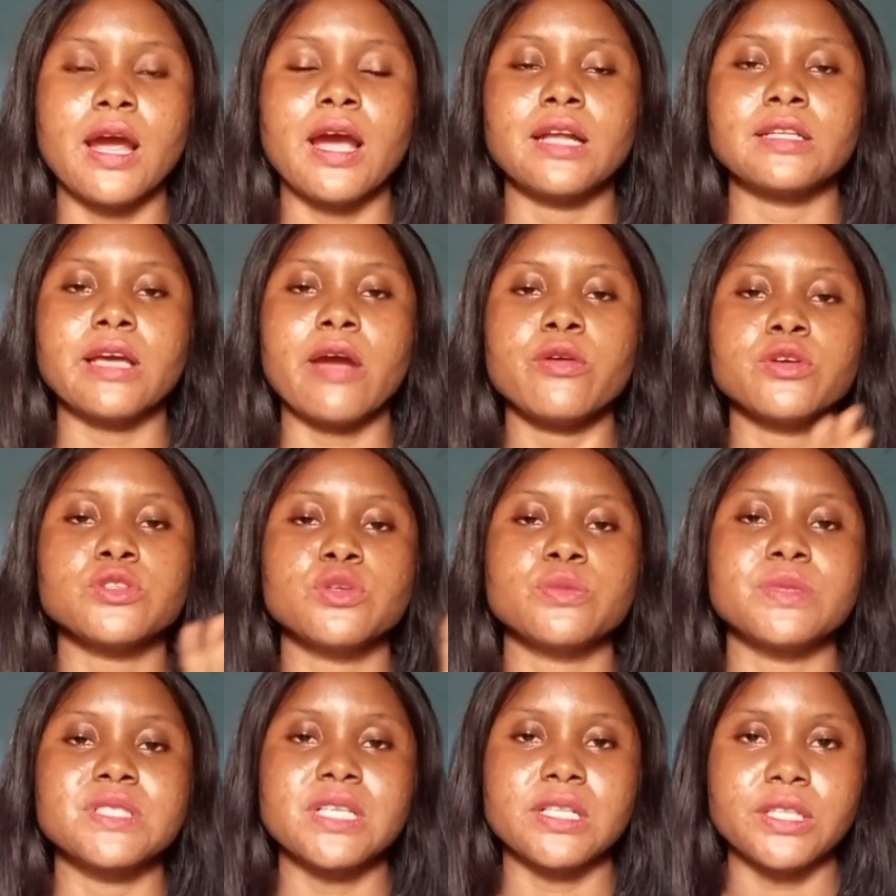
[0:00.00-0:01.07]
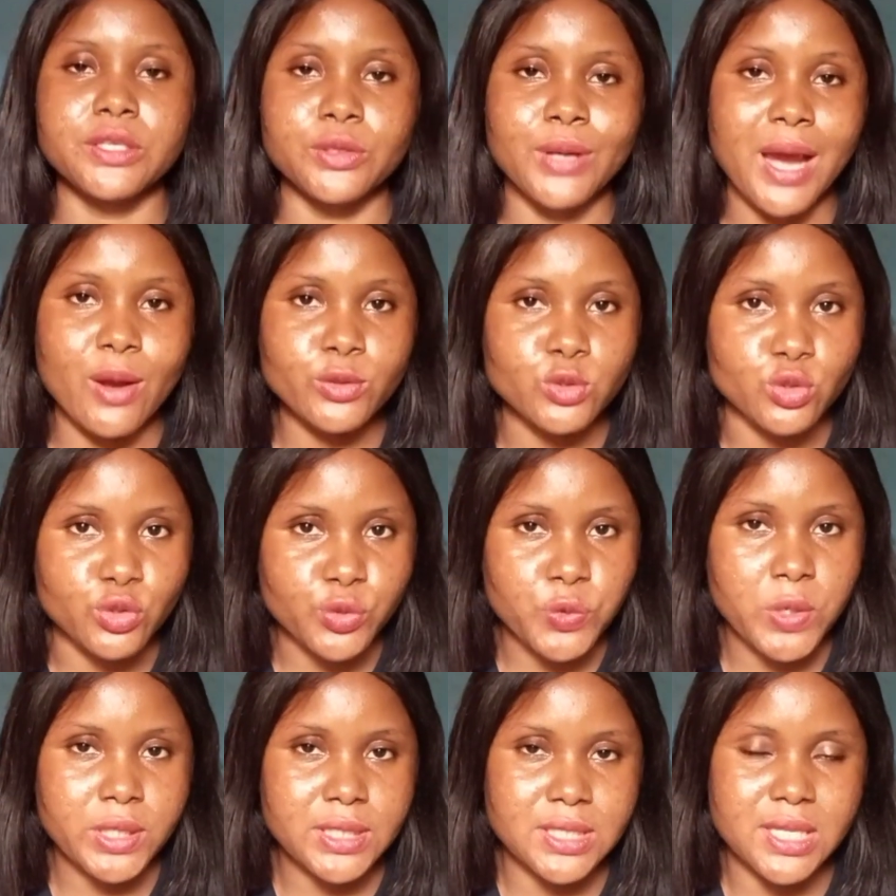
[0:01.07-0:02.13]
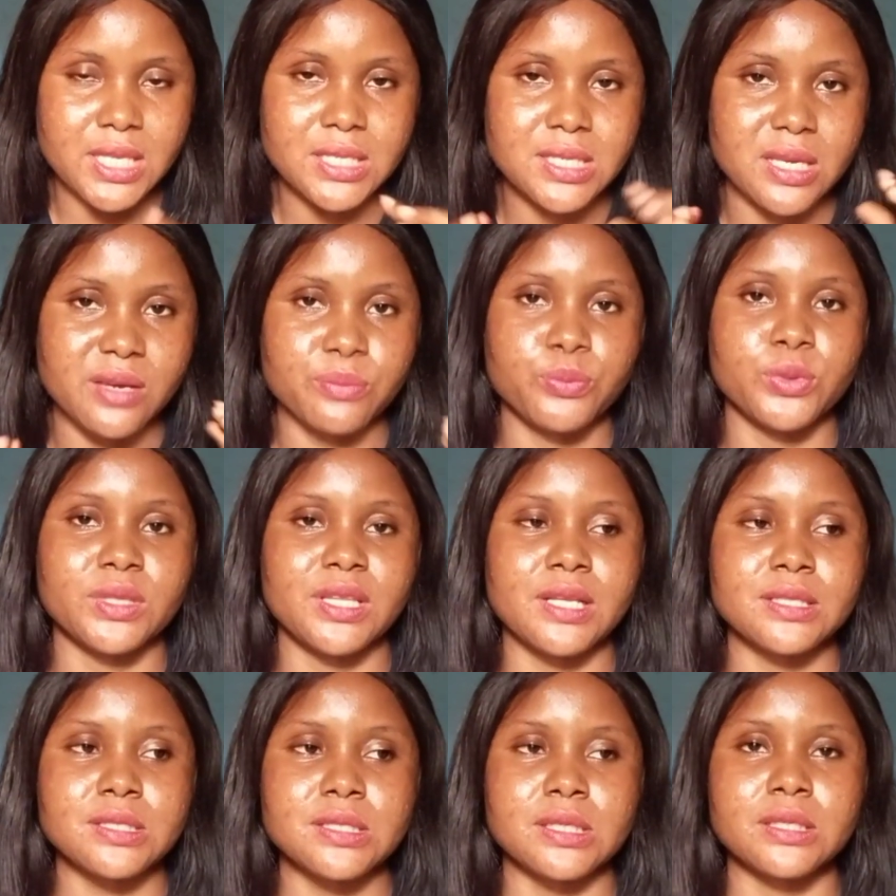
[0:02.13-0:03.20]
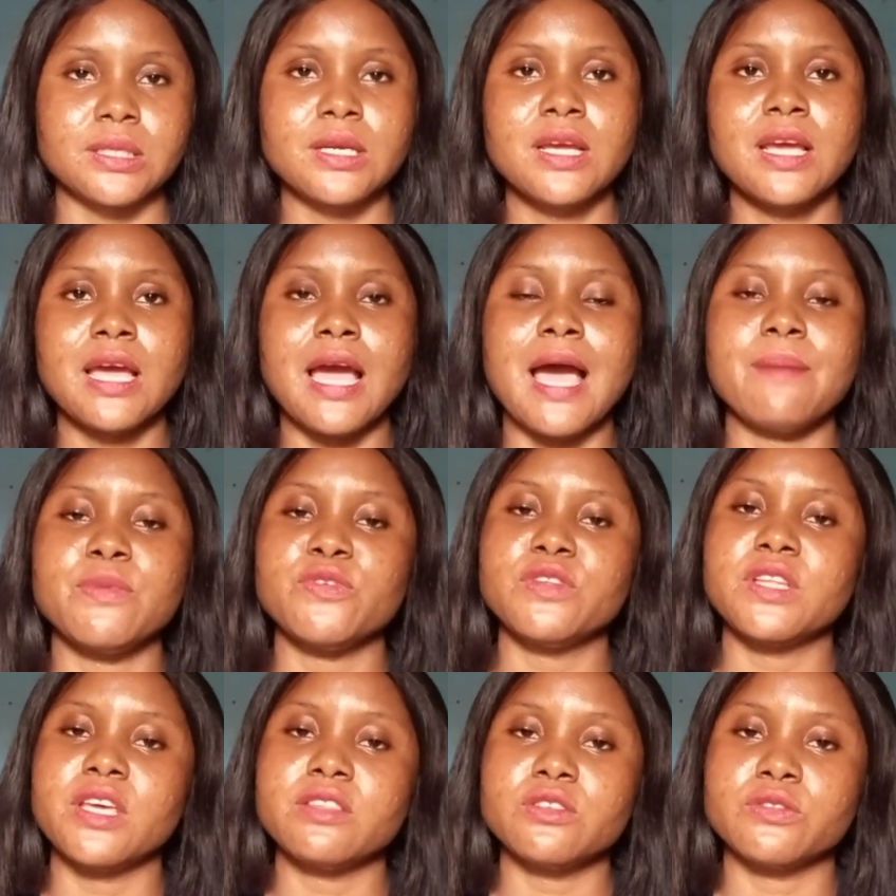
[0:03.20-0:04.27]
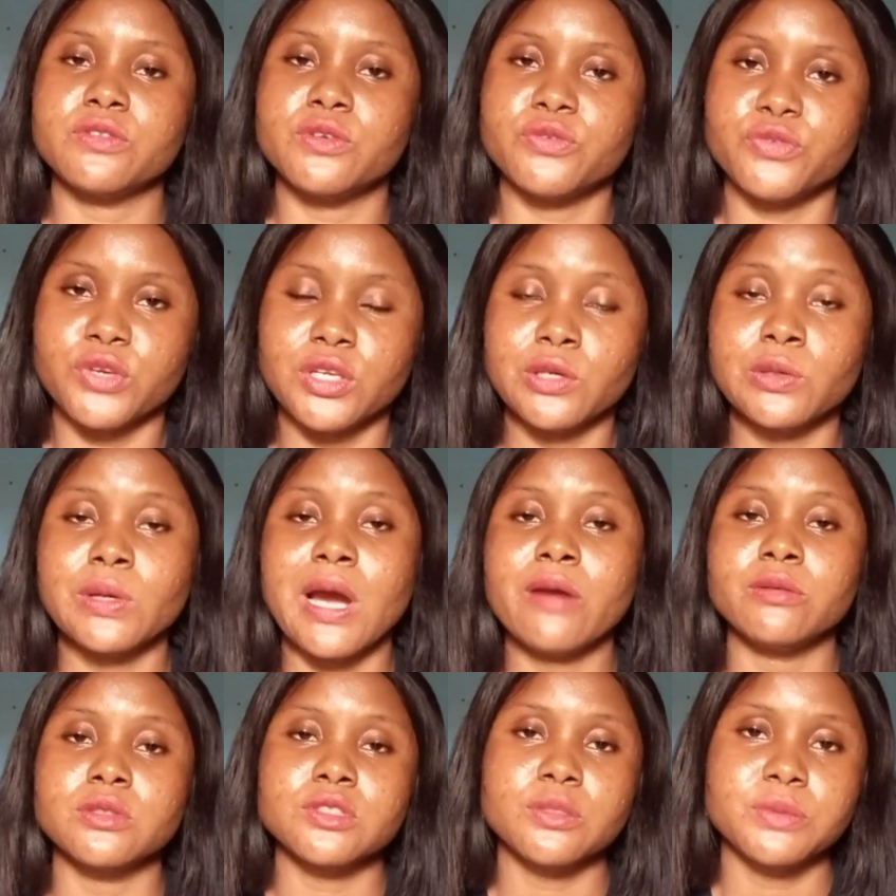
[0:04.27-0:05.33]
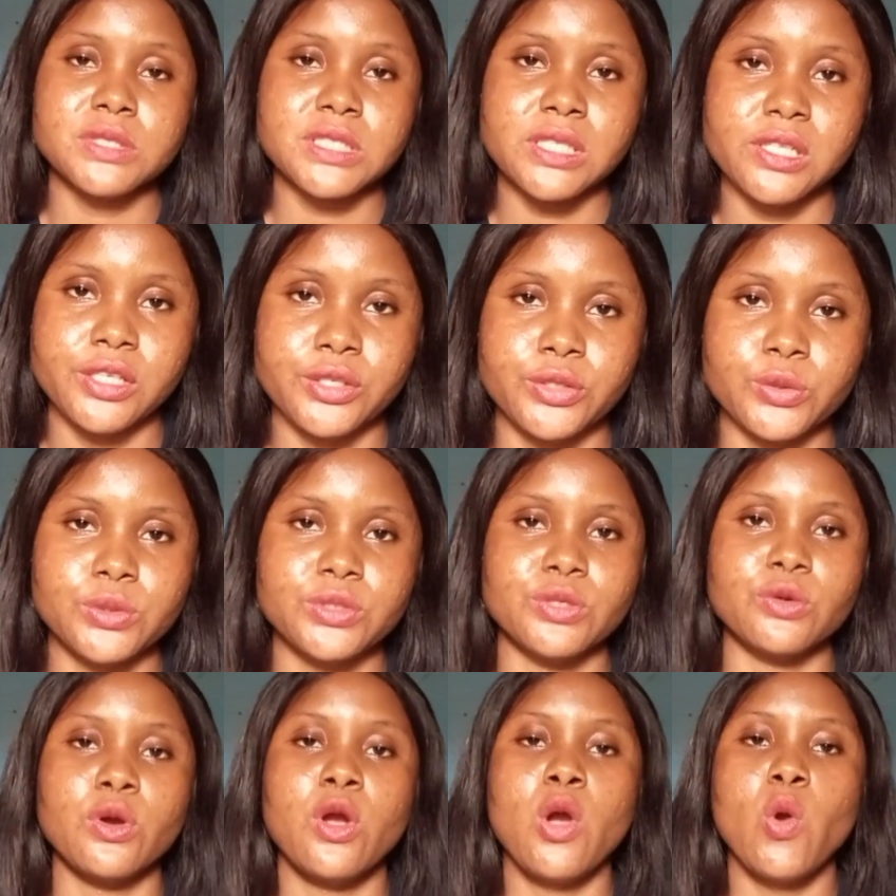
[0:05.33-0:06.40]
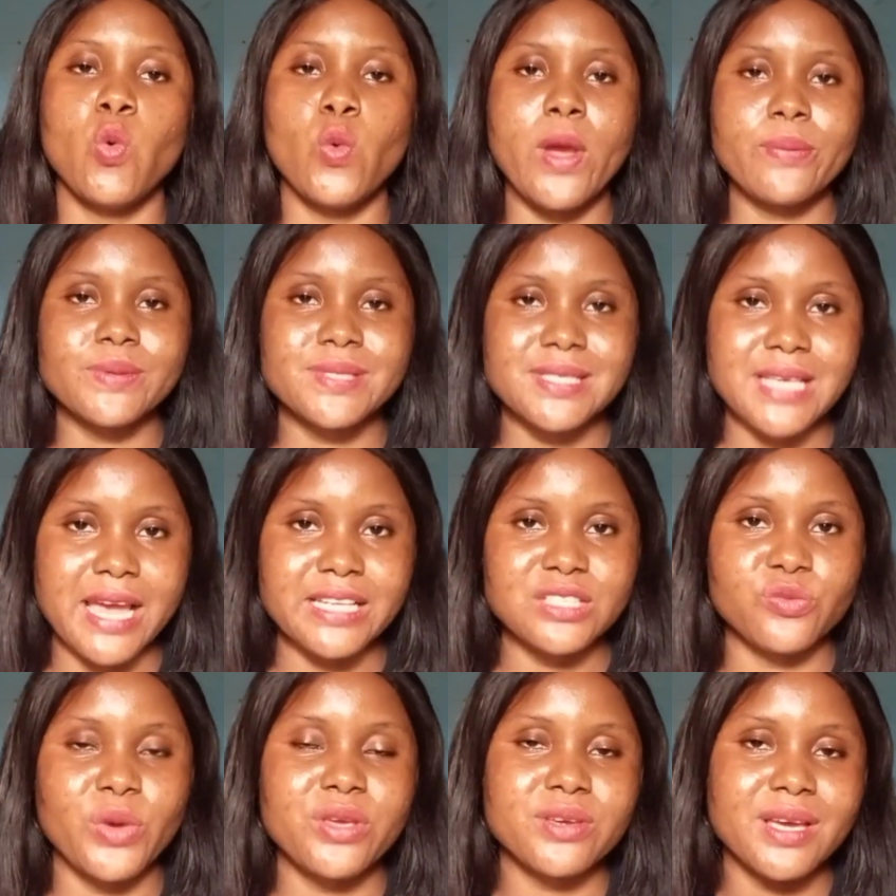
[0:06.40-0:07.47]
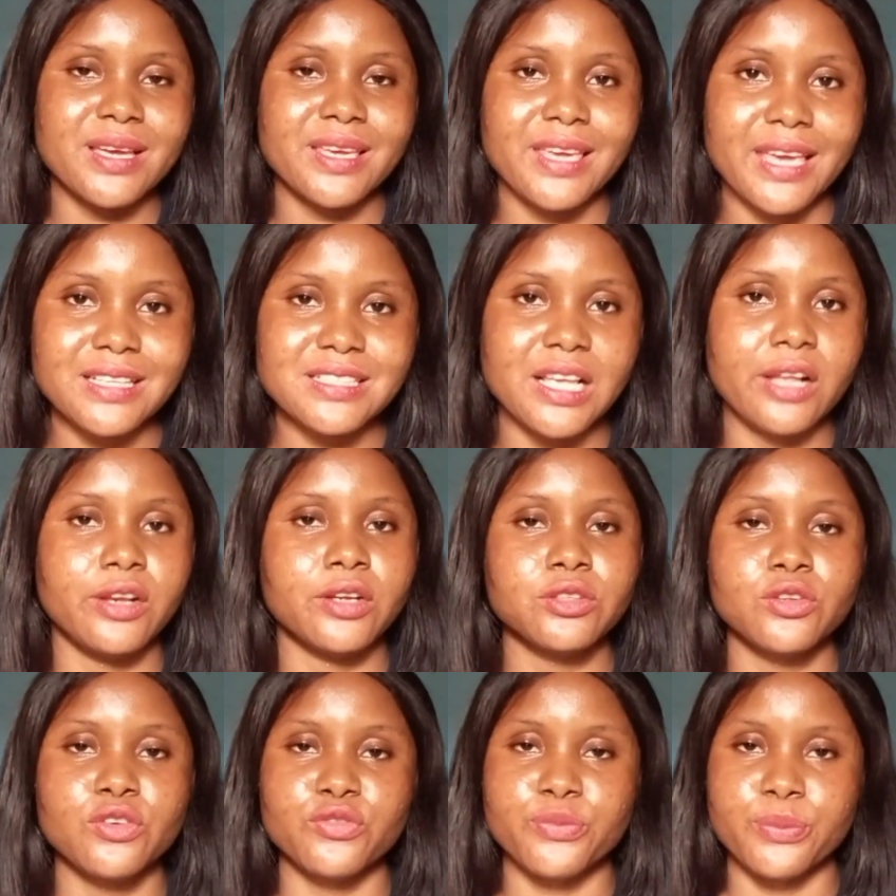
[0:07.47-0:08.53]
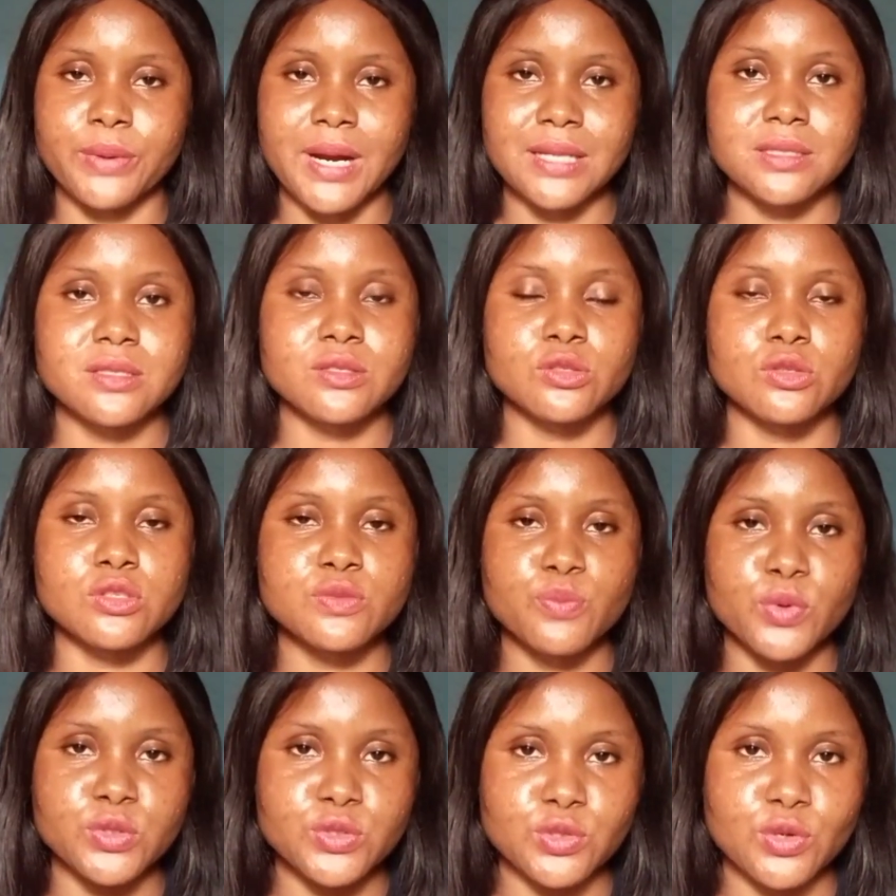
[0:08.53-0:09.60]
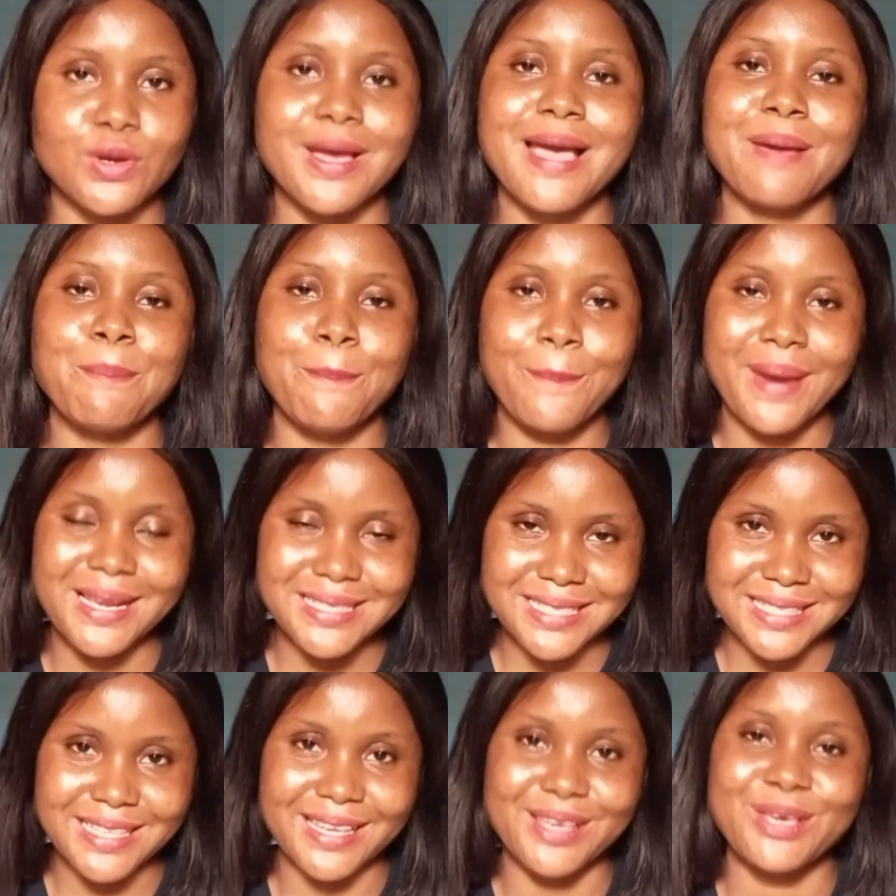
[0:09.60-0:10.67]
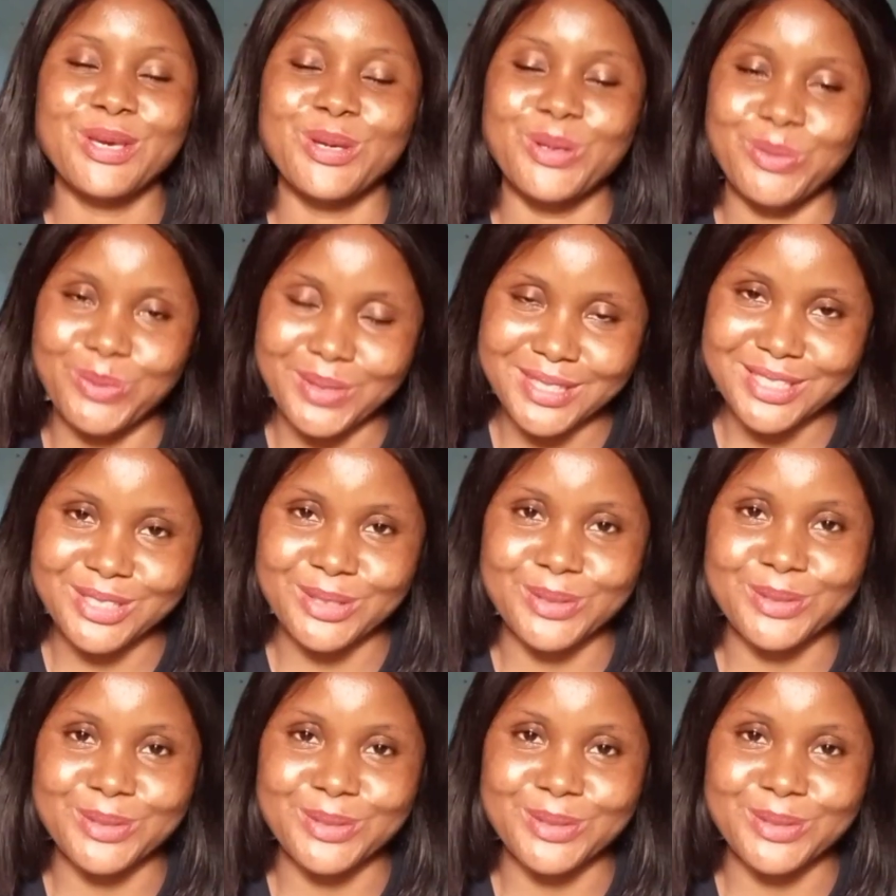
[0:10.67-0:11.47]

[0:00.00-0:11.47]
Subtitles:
And I will also be telling you how to create this important thing. And before the end of the video I will also be telling you the website where you can get a lot of brands to sponsor and partner with